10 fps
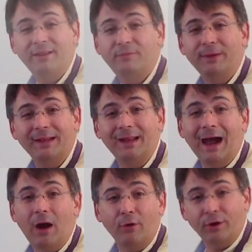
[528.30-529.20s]
it's been an
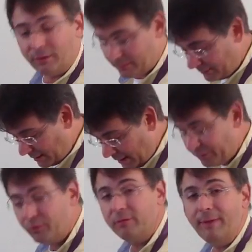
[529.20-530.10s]
hour, and
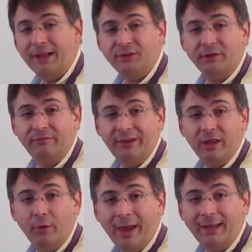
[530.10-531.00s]
through the magic of
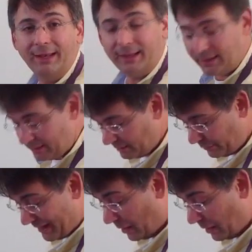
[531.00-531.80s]
video editing, we